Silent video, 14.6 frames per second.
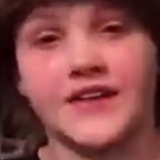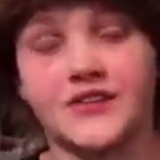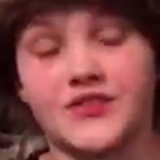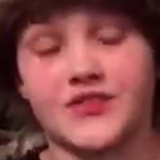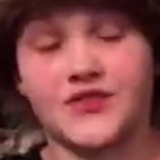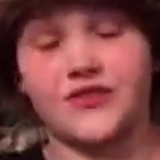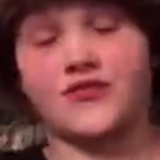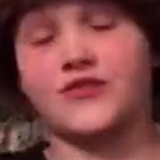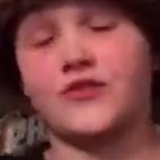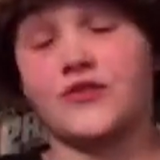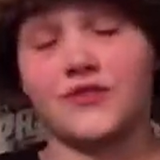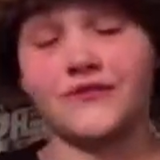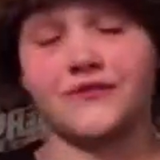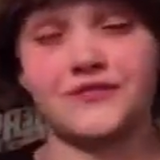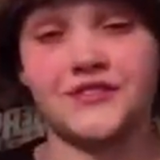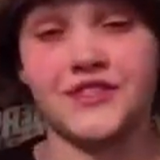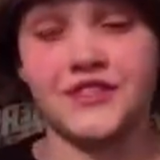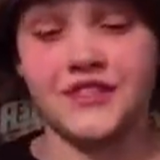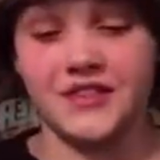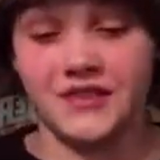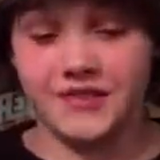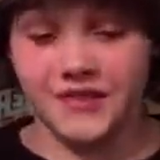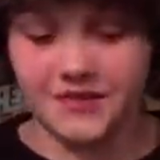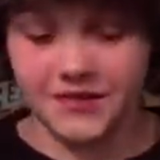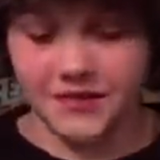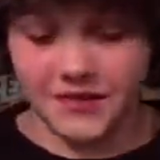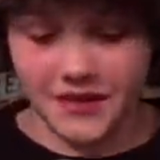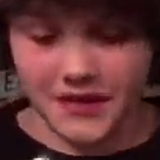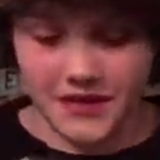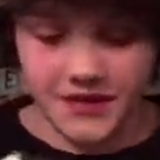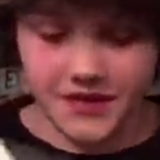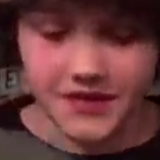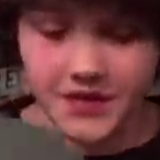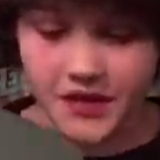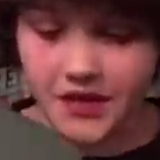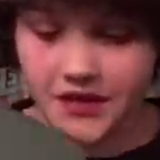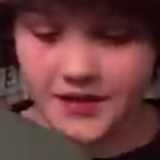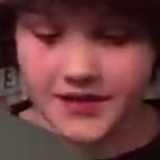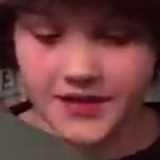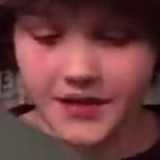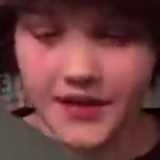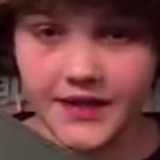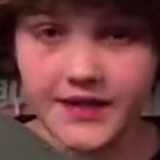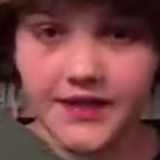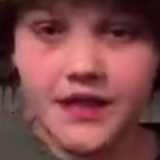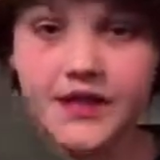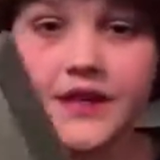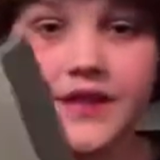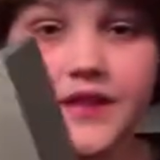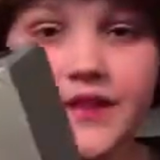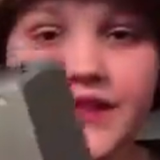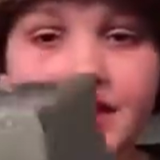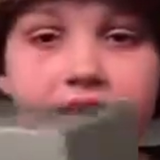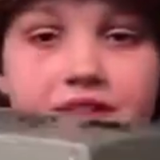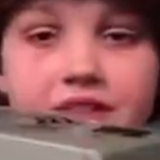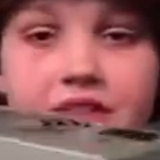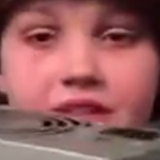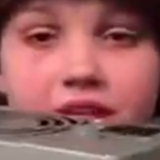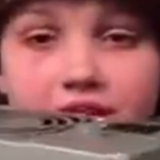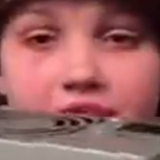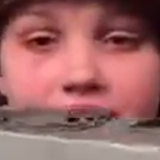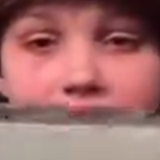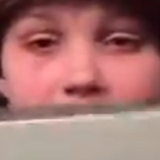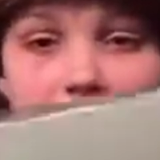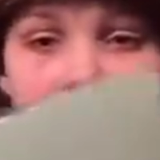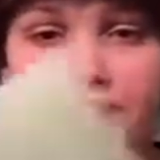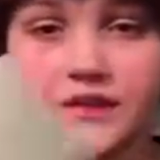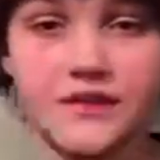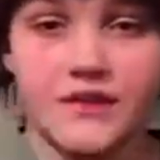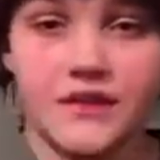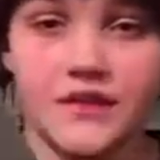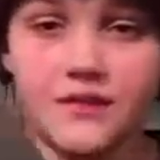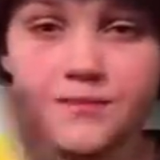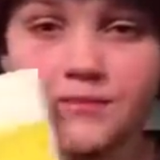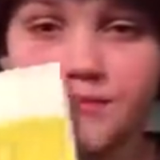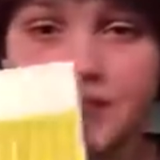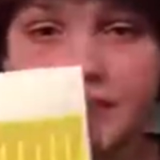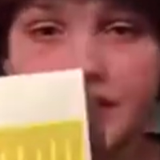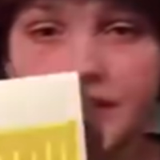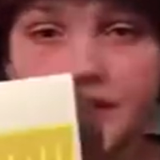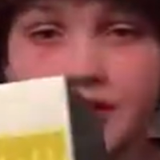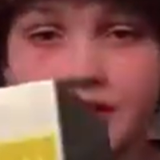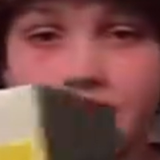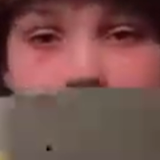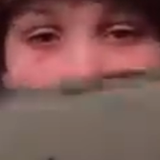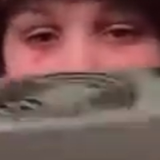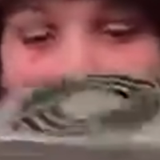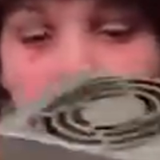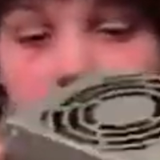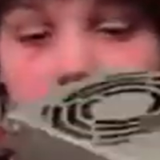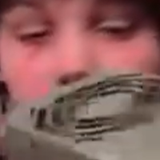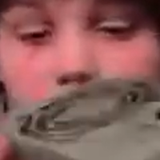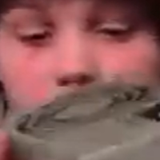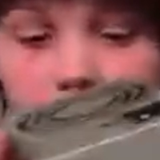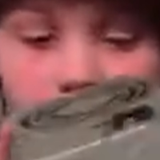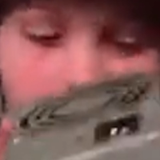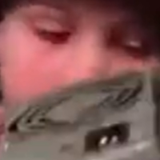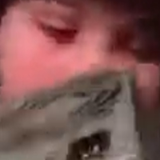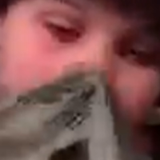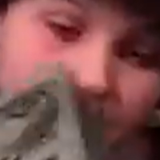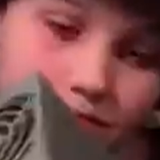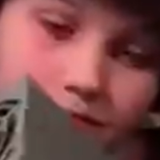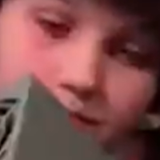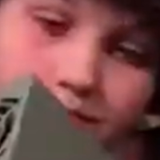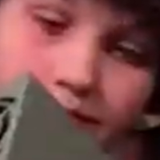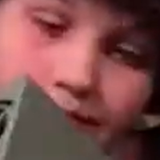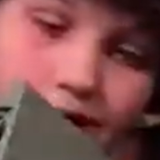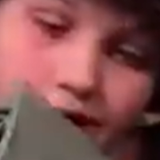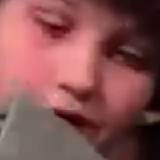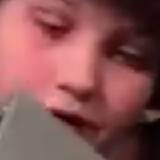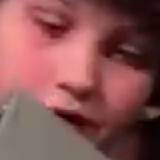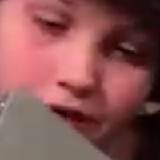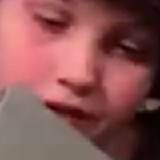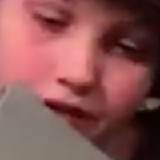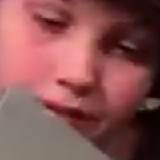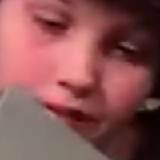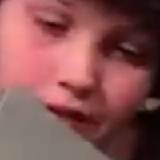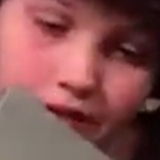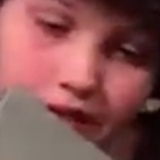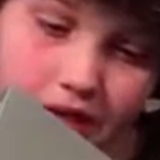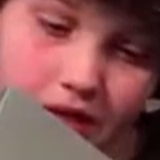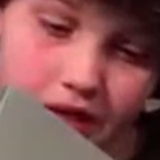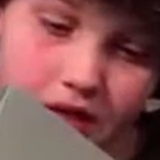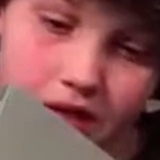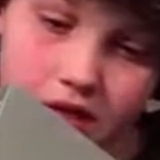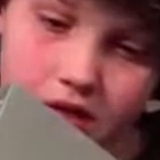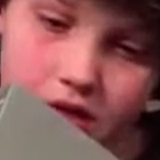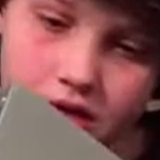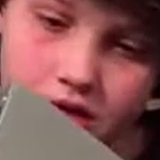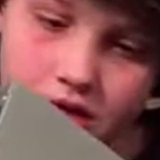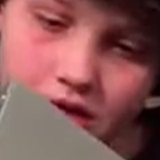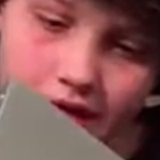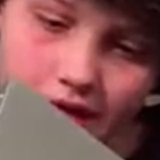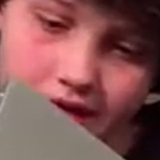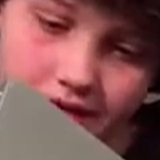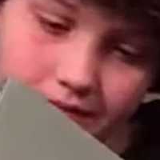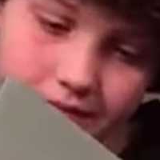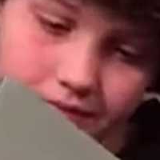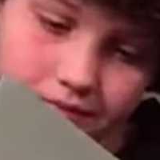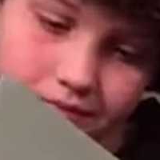a stroke of genius and decided that this is the PSU, or the power supply. I